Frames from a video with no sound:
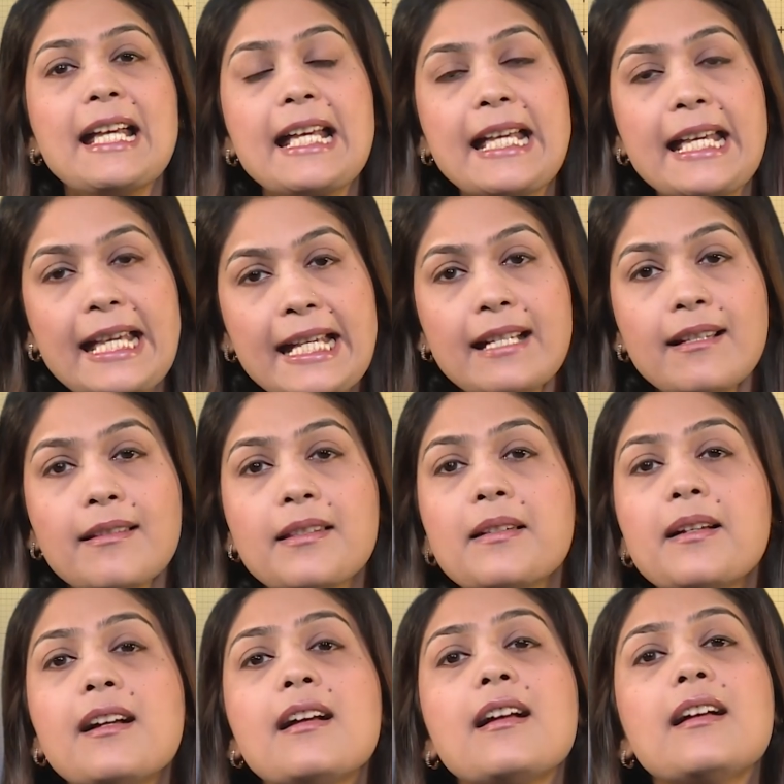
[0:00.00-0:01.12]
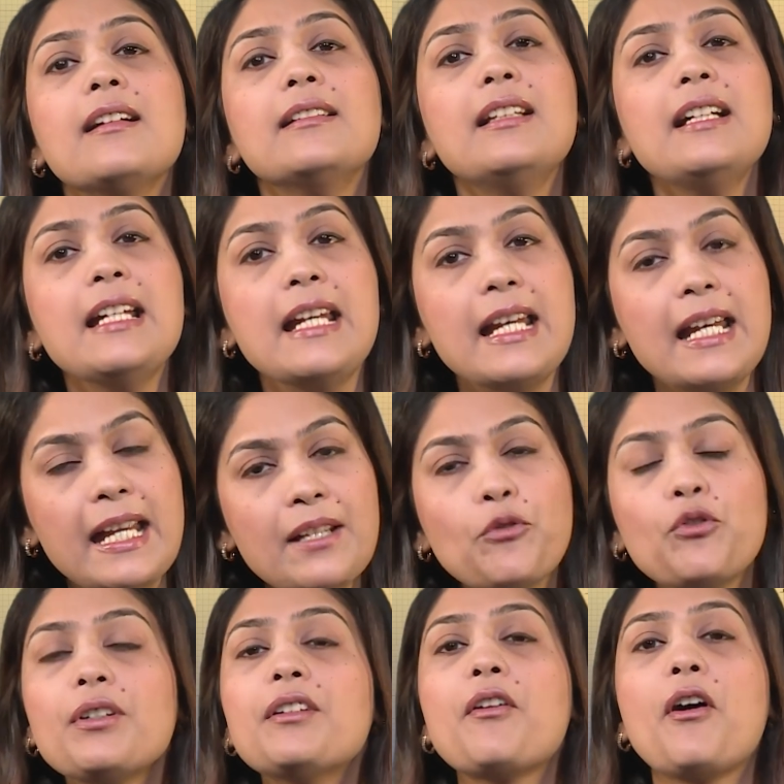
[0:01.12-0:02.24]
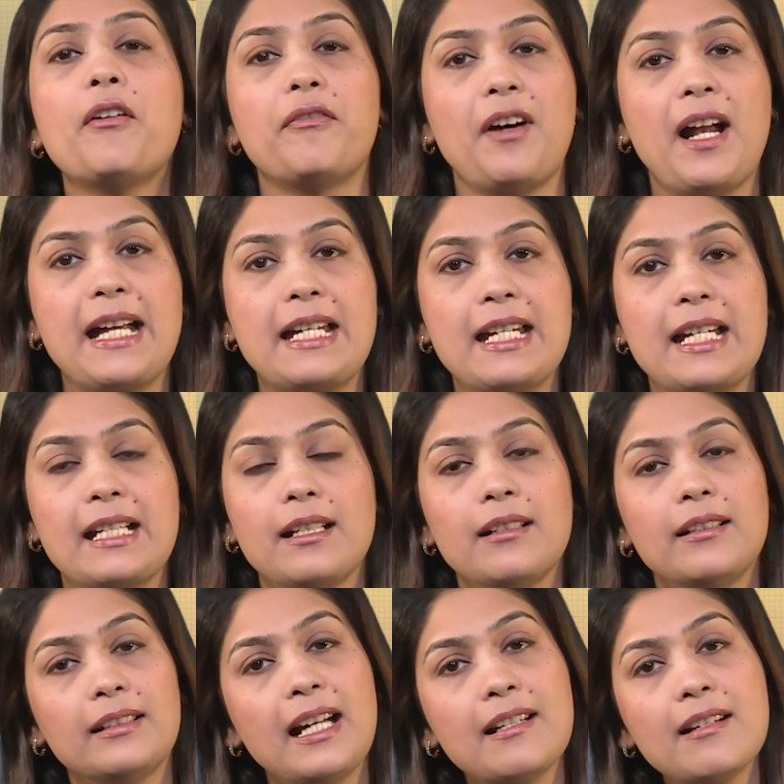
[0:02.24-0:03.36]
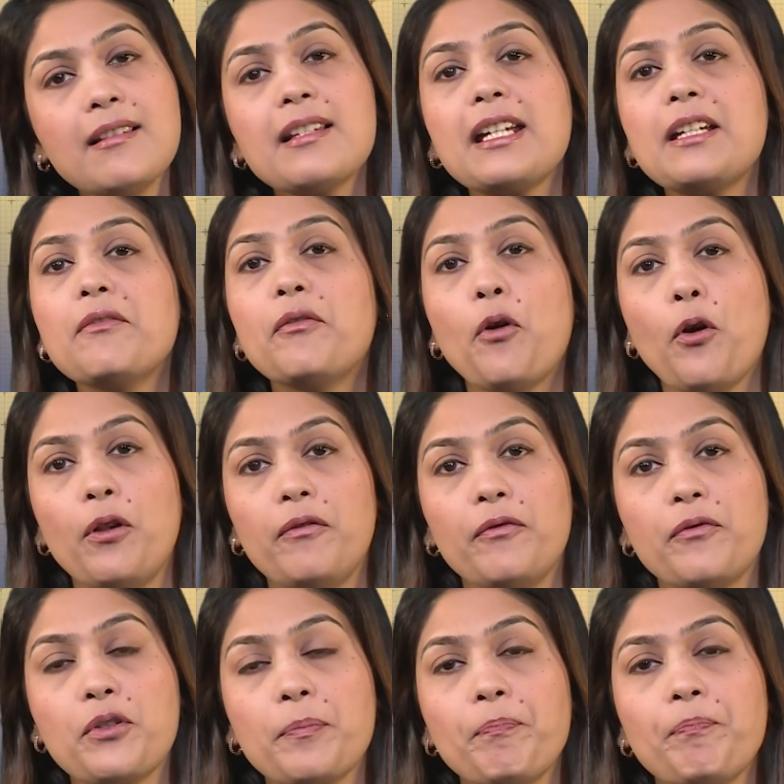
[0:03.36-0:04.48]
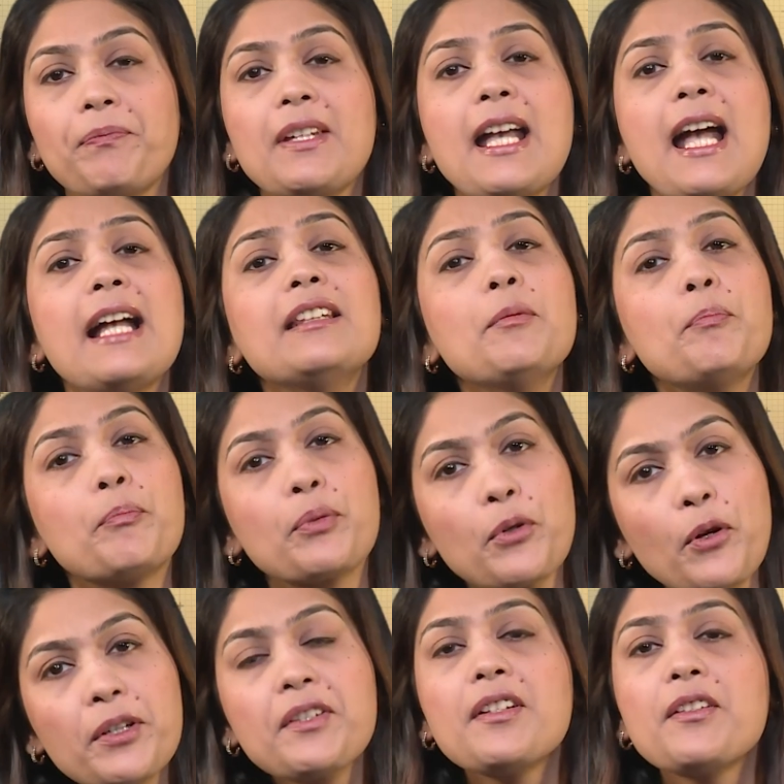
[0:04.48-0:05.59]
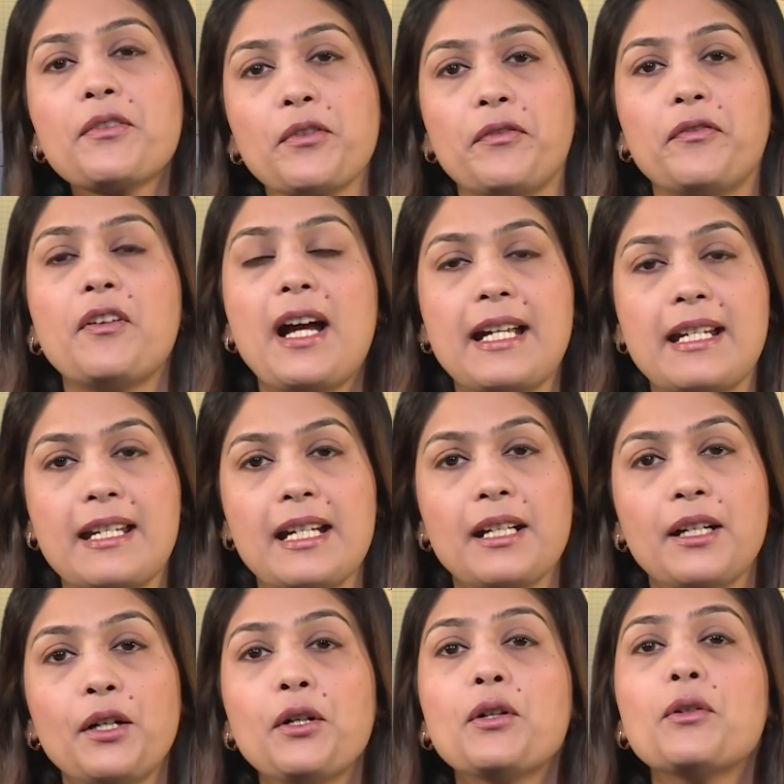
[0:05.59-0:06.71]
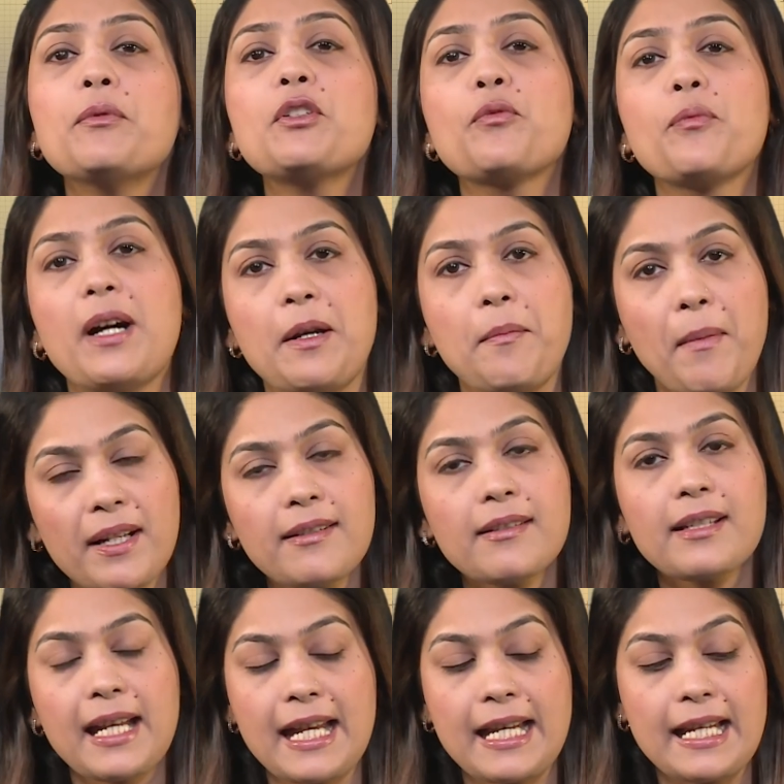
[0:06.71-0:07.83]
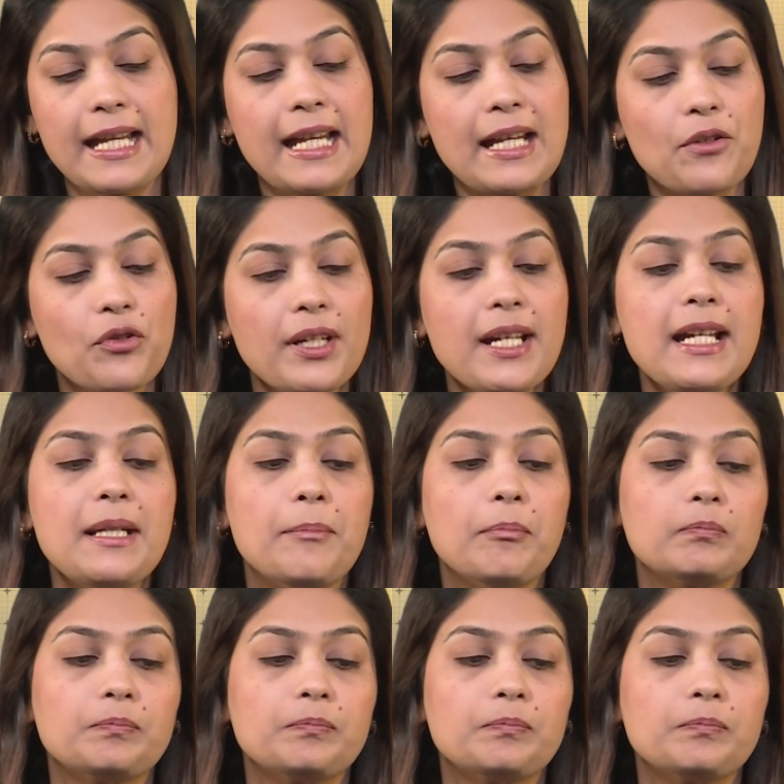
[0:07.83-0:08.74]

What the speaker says: is the nature of writing that is involved and the process of writing which one must engage in.